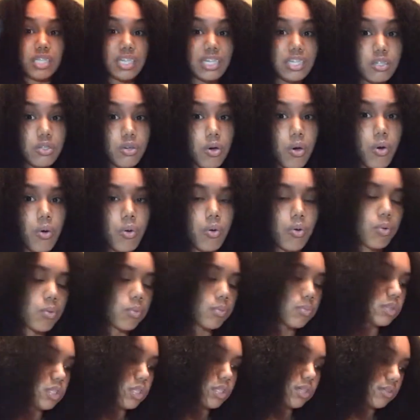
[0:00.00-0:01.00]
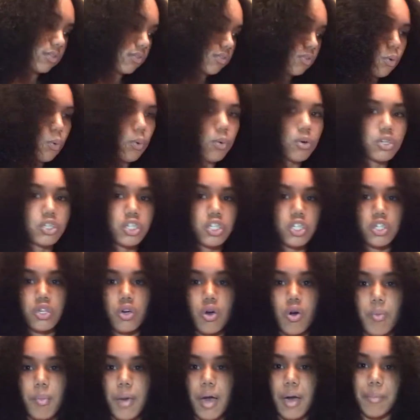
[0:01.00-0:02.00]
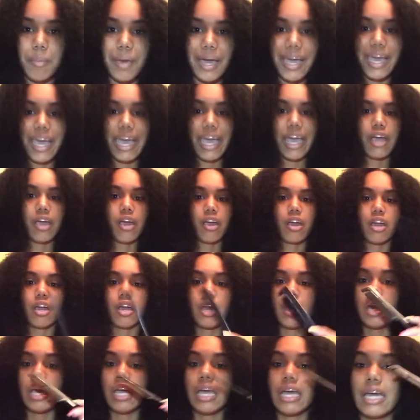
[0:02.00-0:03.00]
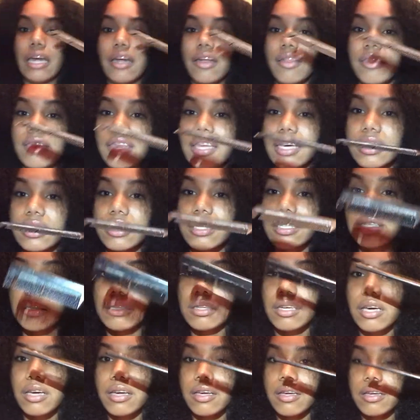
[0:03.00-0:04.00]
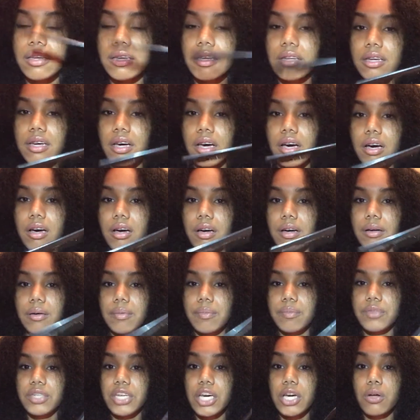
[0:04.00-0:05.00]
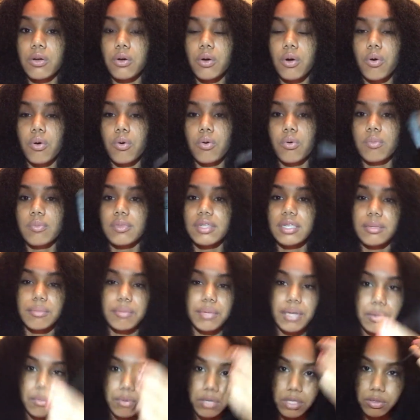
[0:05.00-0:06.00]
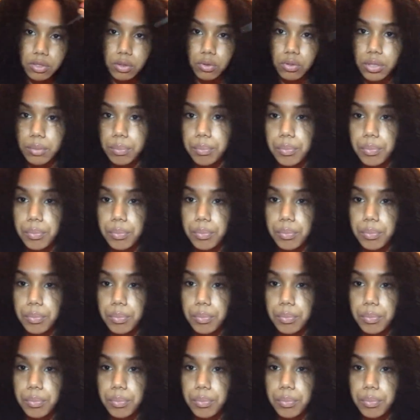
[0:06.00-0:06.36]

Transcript: this comb to, of course, just comb out my hair. This tail comb to be able to do the